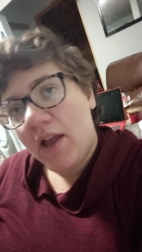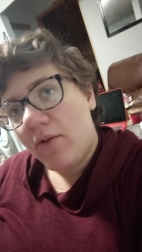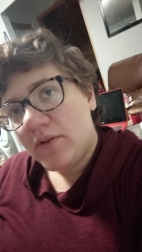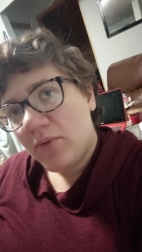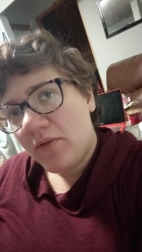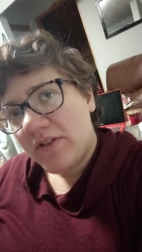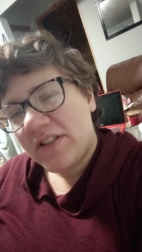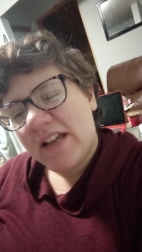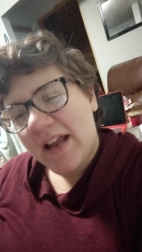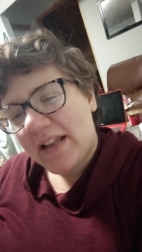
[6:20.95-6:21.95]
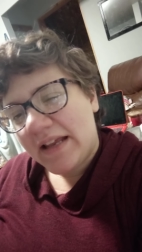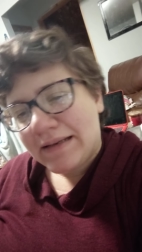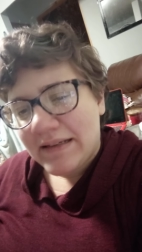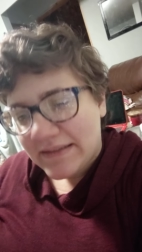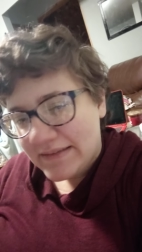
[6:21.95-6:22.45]
was more of just kind of
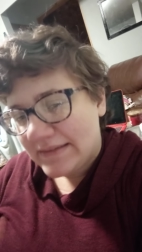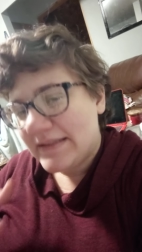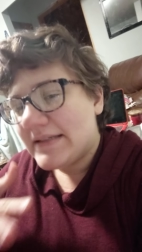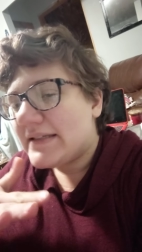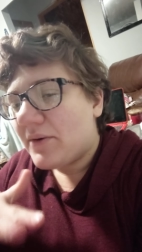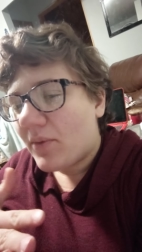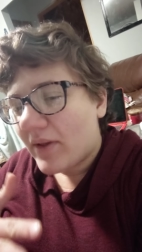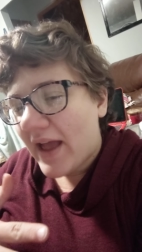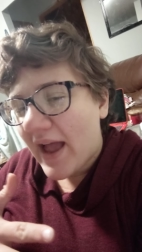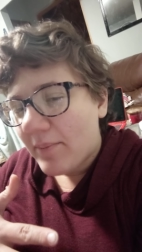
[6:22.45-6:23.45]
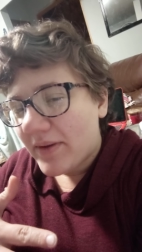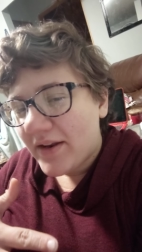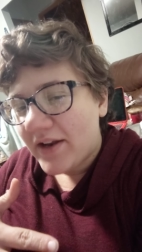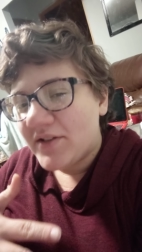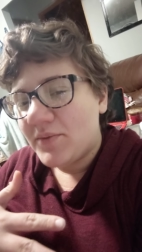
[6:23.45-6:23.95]
like to see what will
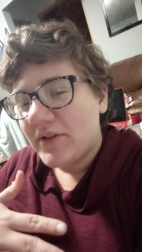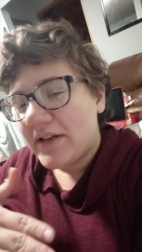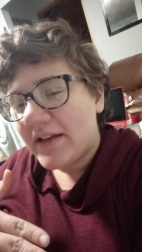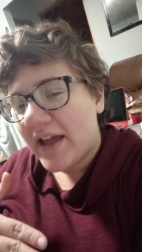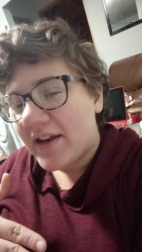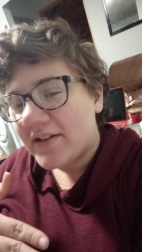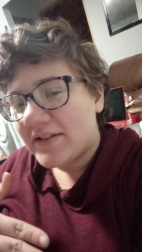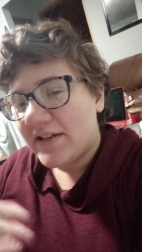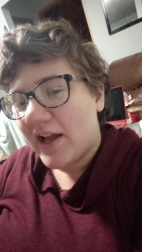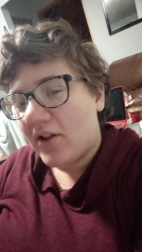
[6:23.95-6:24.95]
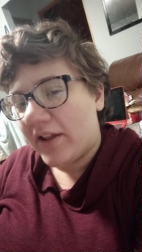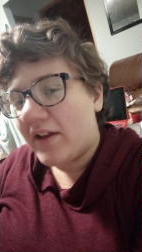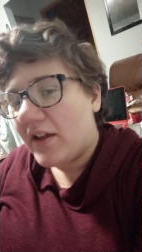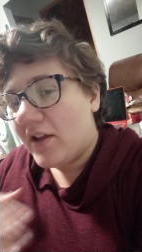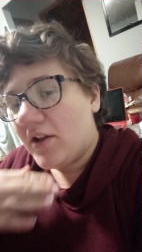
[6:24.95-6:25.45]
happen. I just wanted to get it to see how
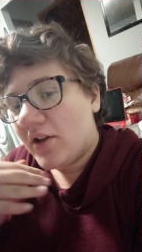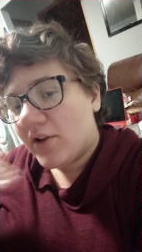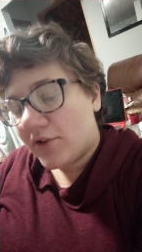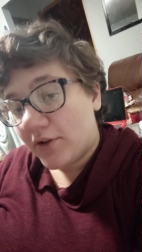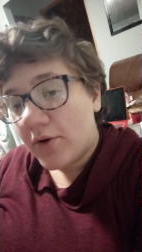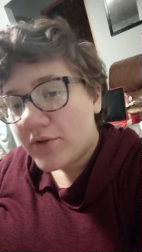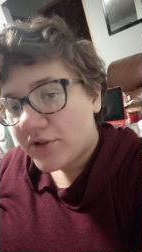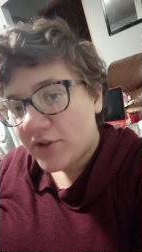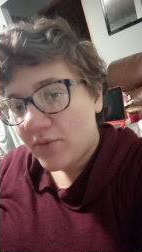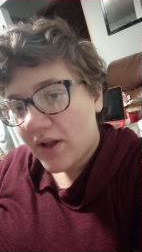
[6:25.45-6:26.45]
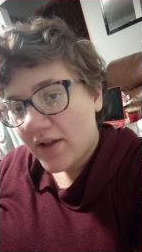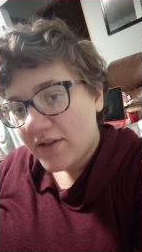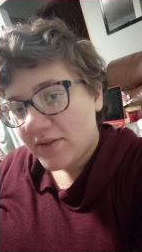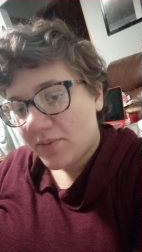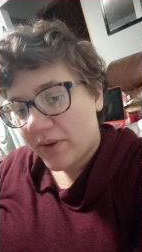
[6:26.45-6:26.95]
like close she
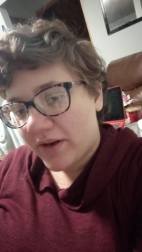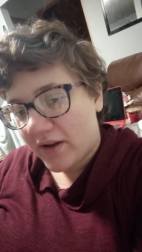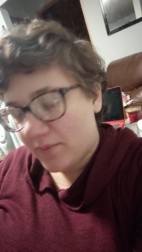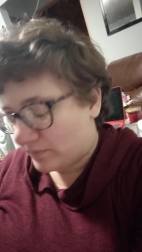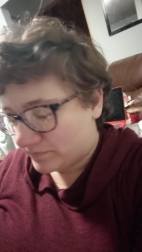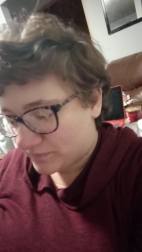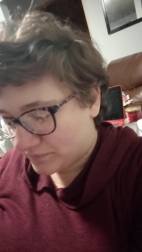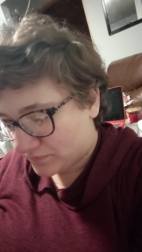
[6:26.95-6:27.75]
was, but I'm